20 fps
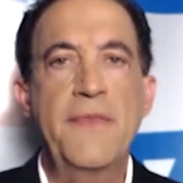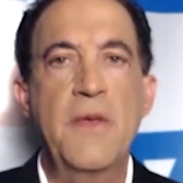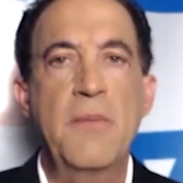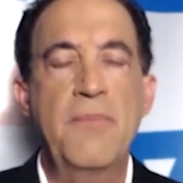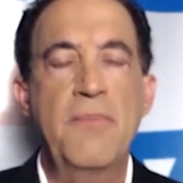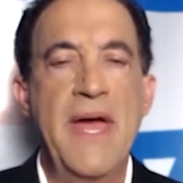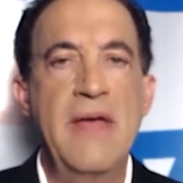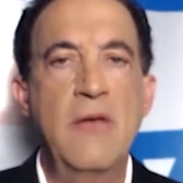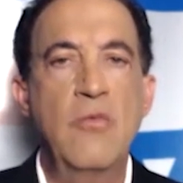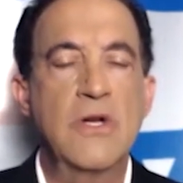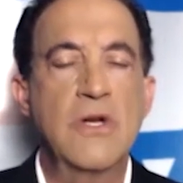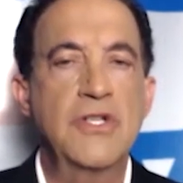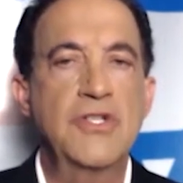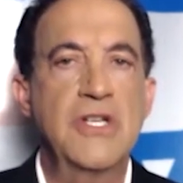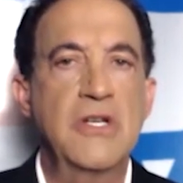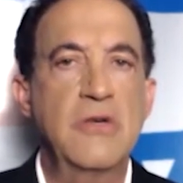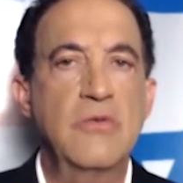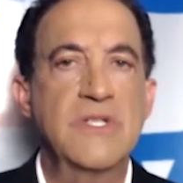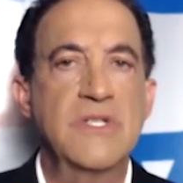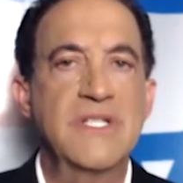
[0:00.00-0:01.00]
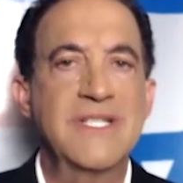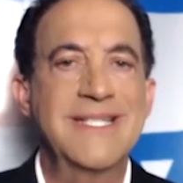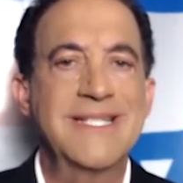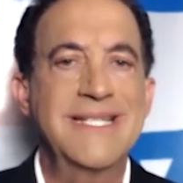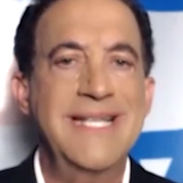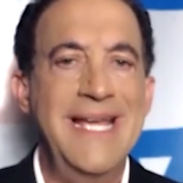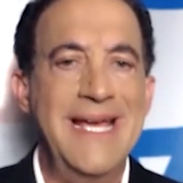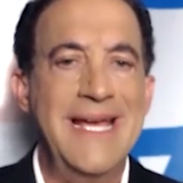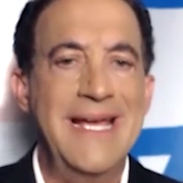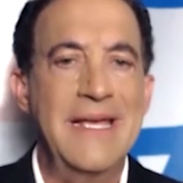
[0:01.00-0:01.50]
the bed, when she was
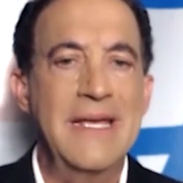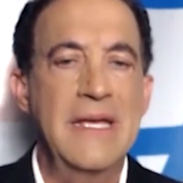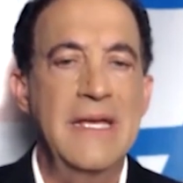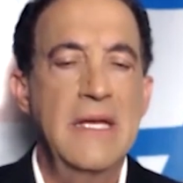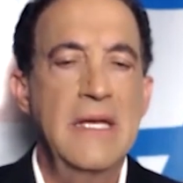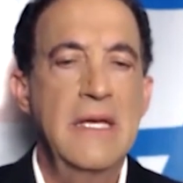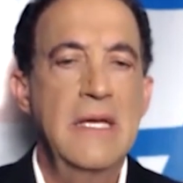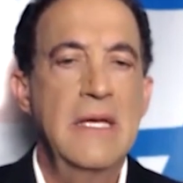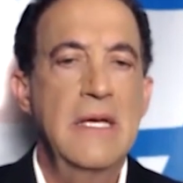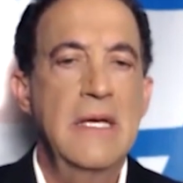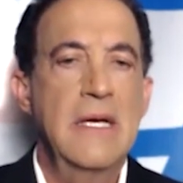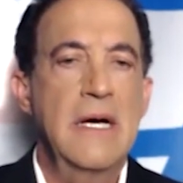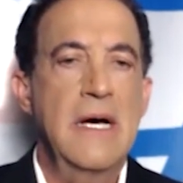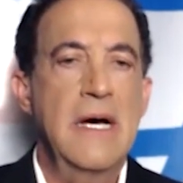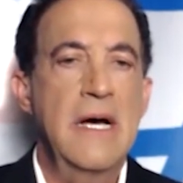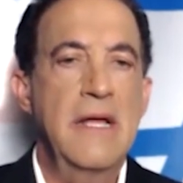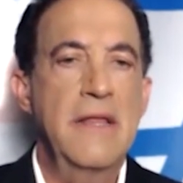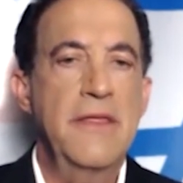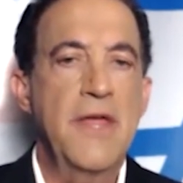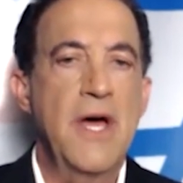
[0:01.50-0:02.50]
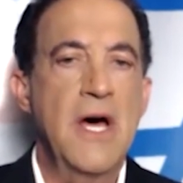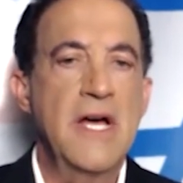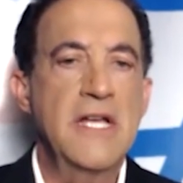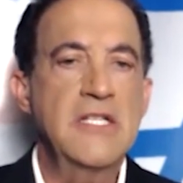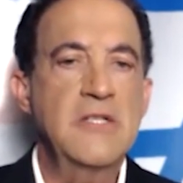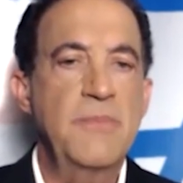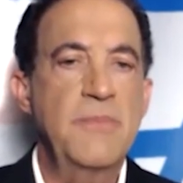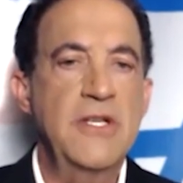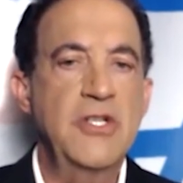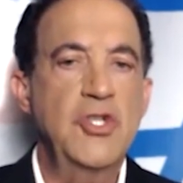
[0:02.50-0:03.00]
sick, the
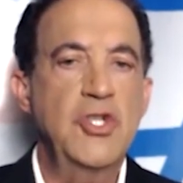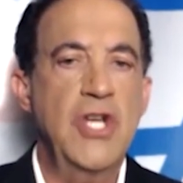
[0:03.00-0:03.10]
husband